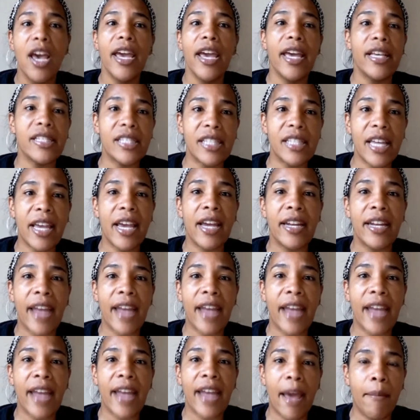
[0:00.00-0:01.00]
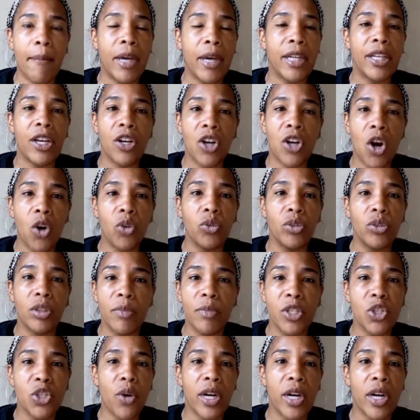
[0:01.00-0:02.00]
Instead, that money will go,
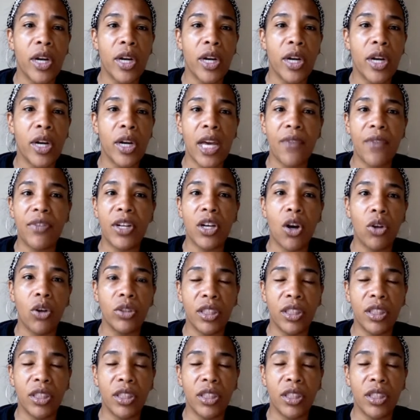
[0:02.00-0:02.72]
the majority of it will go